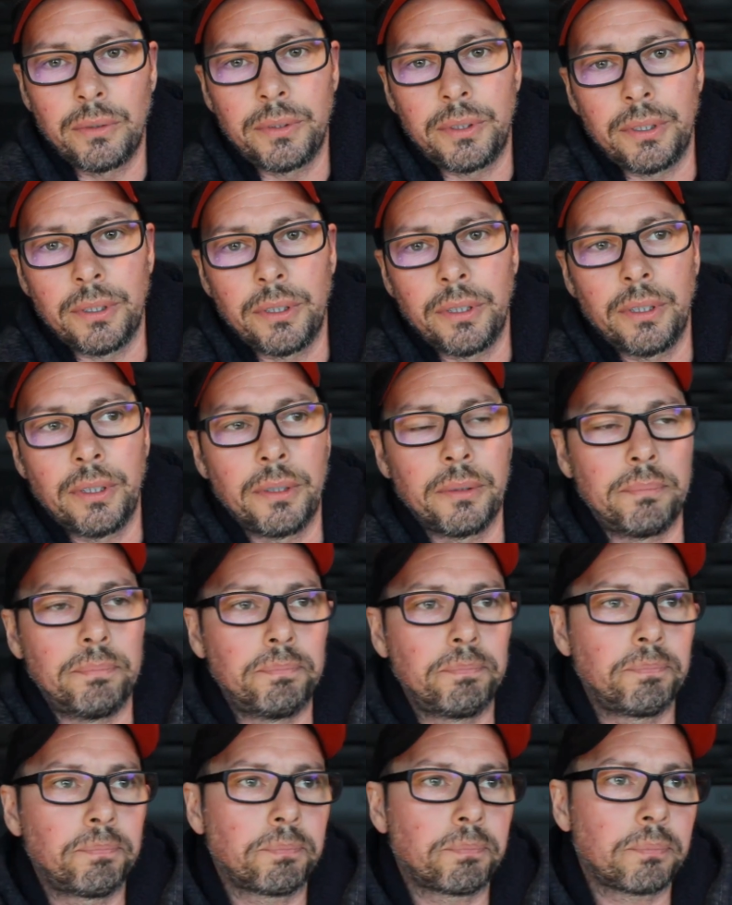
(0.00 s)
the
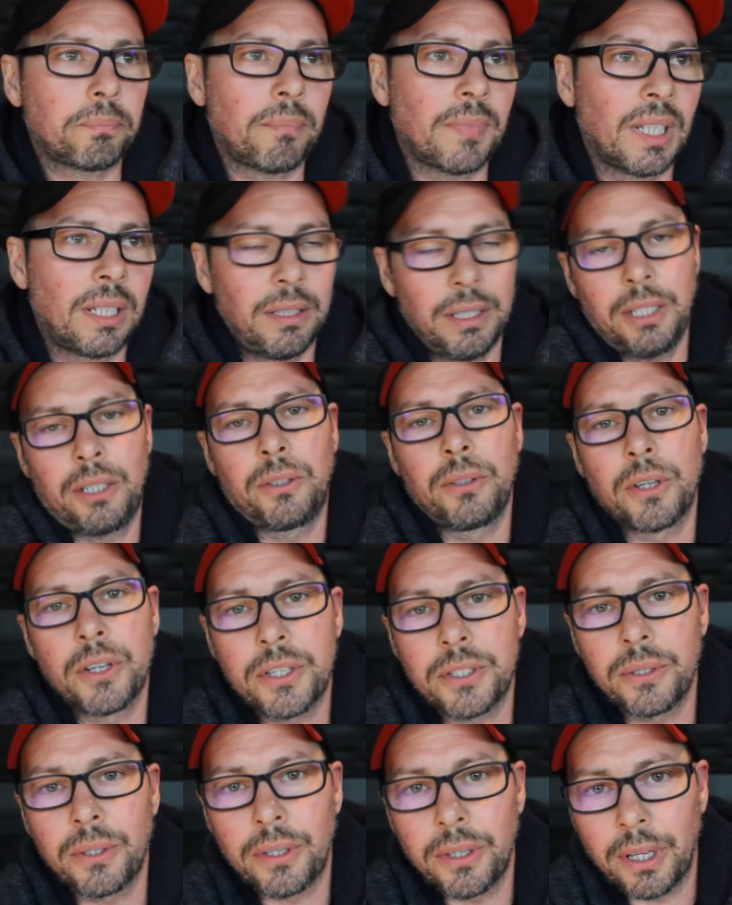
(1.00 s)
liquor
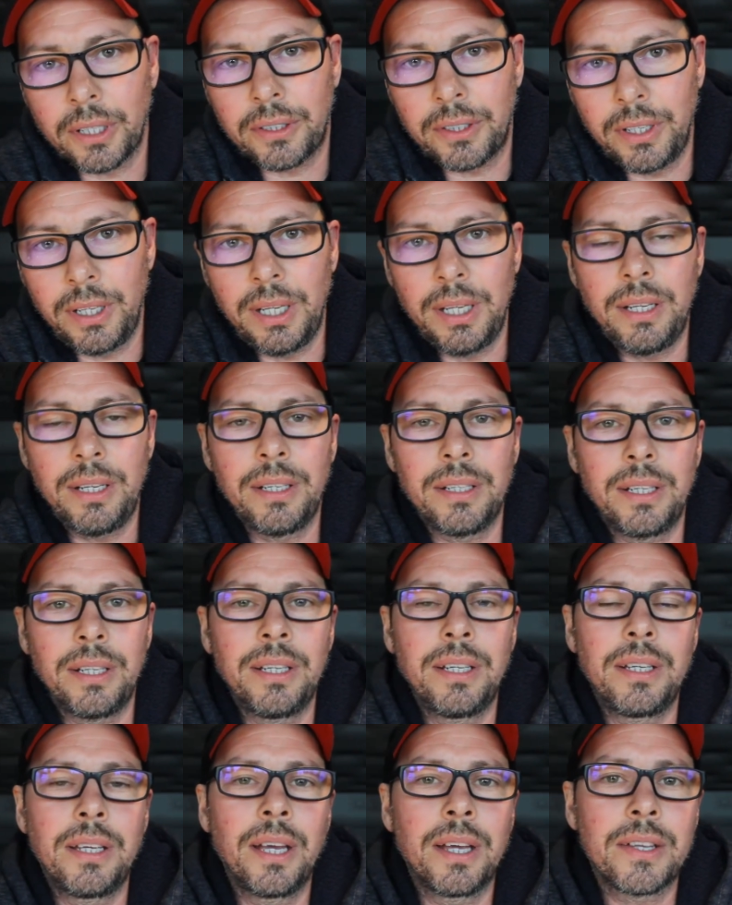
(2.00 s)
store not really
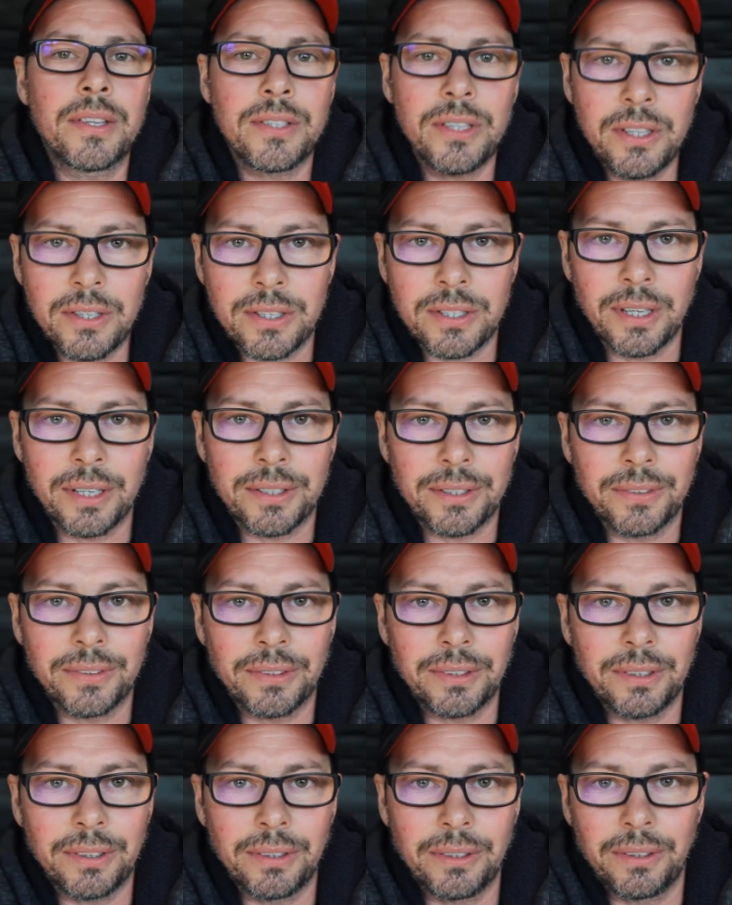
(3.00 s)
existed.
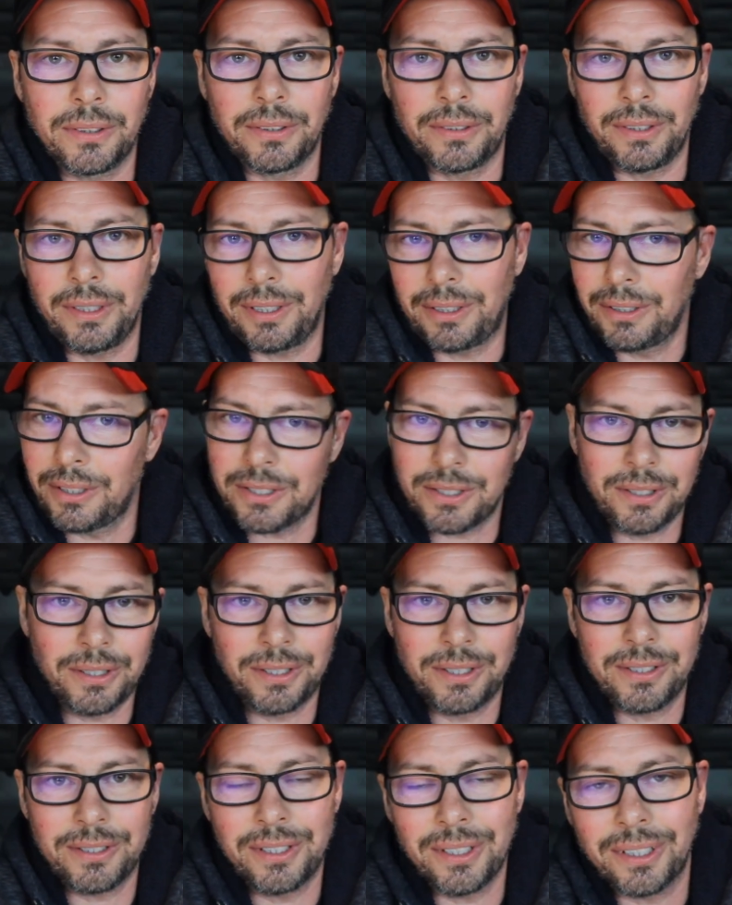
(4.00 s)
You know, the liquor store
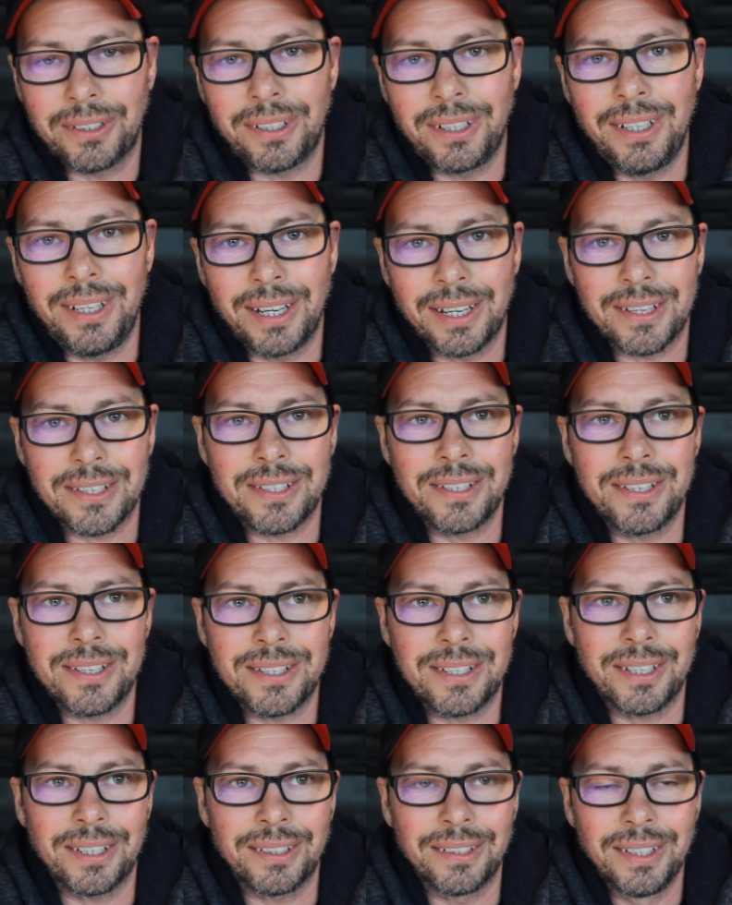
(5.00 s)
has not really
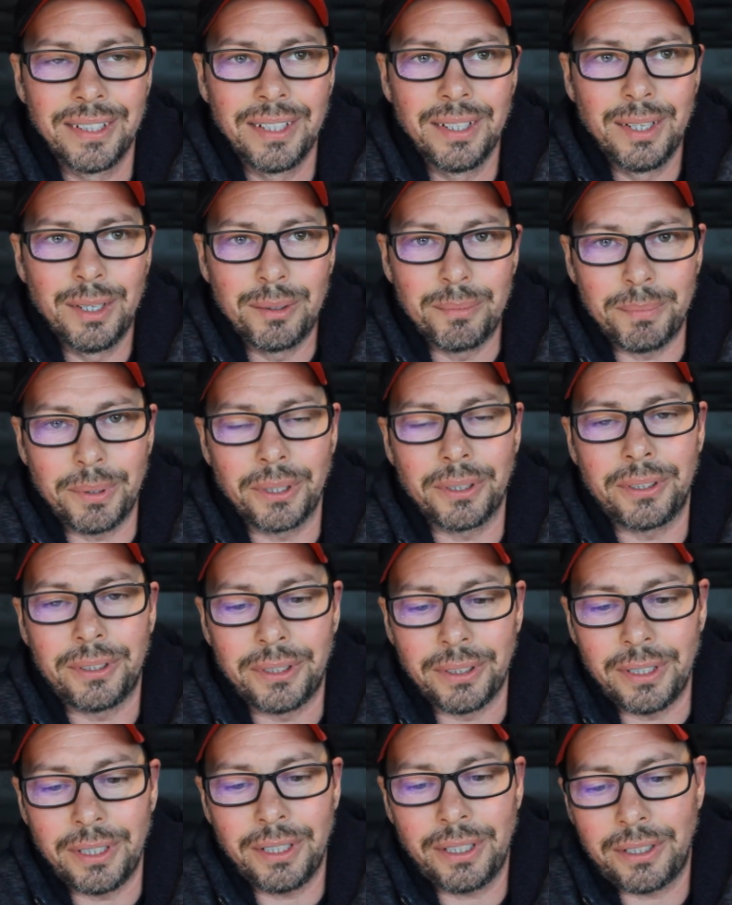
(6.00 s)
existed, but
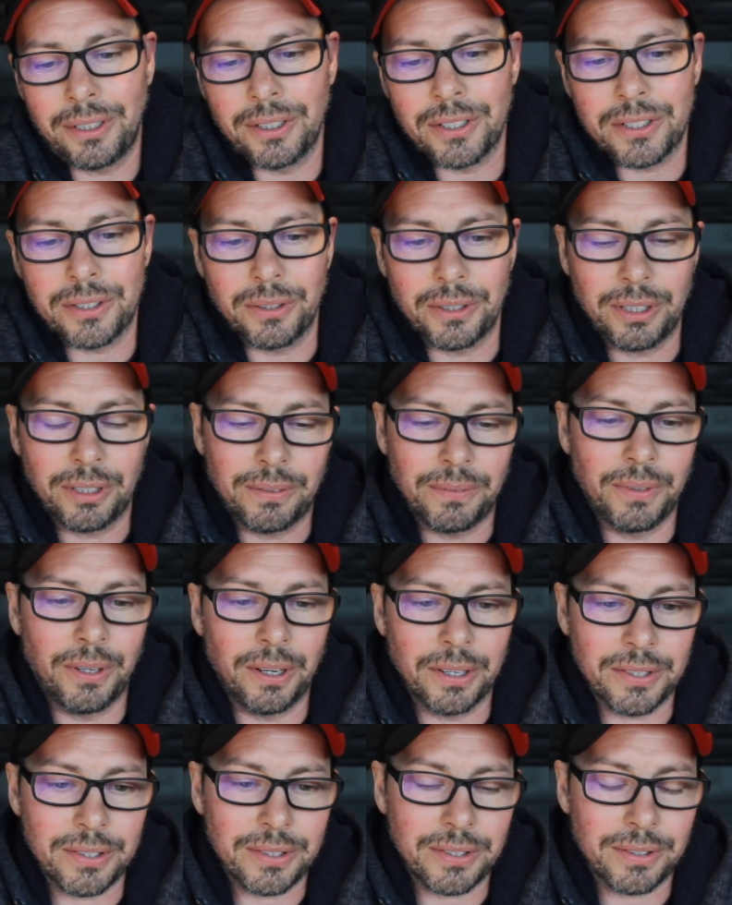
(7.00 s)
the liquor store it
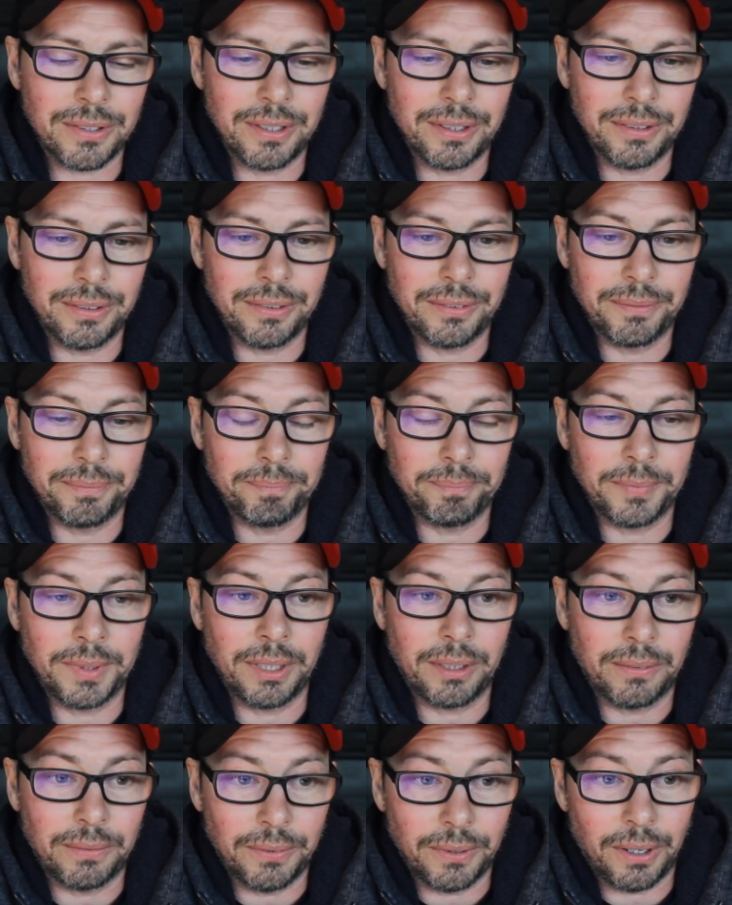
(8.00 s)
was.
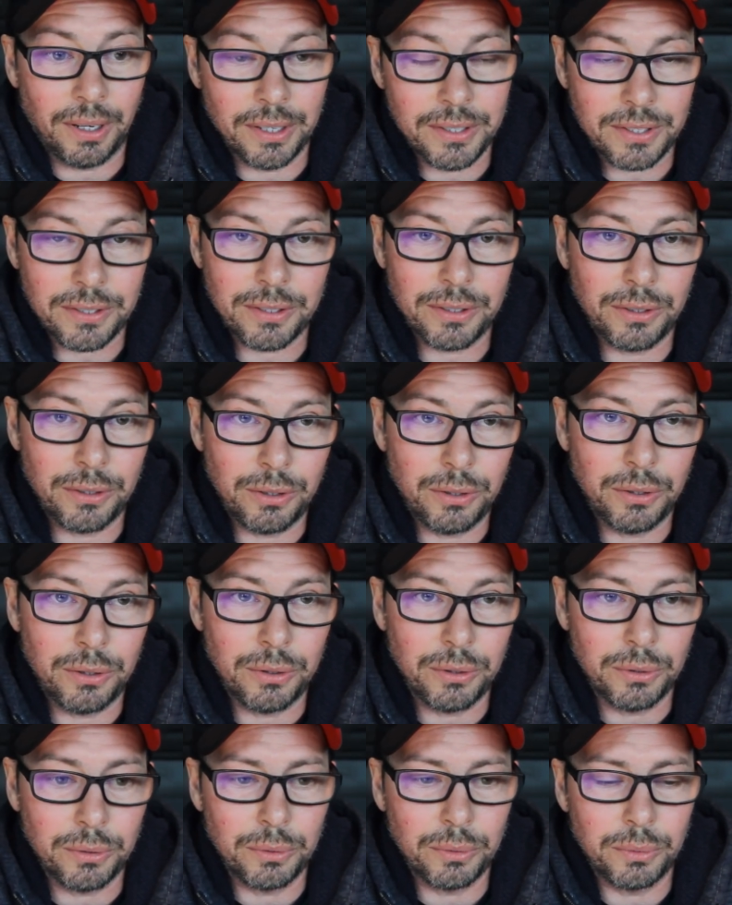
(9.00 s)

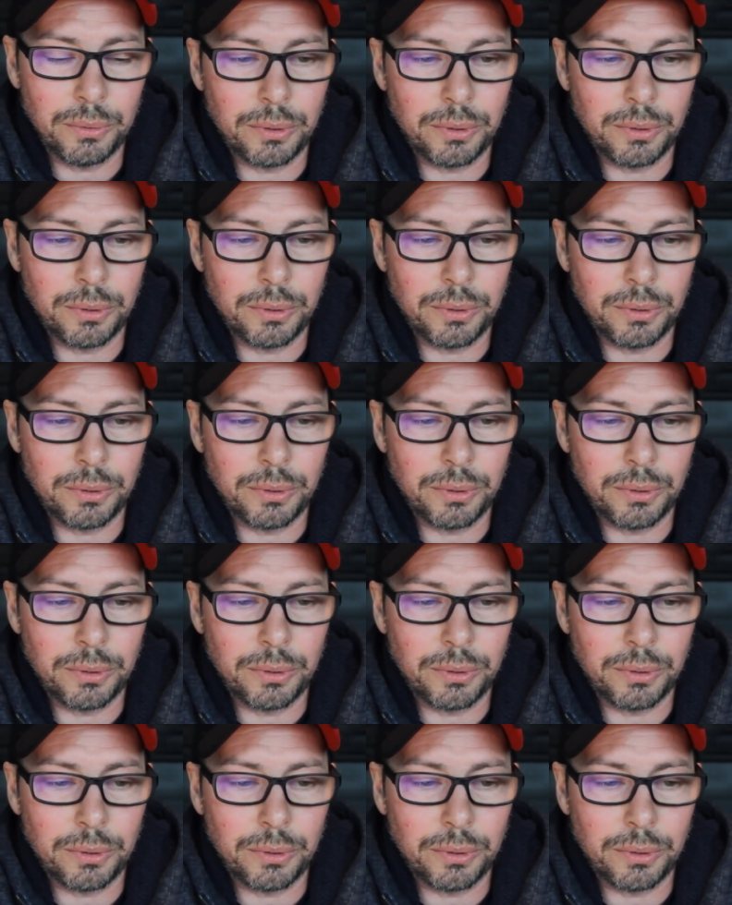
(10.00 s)
You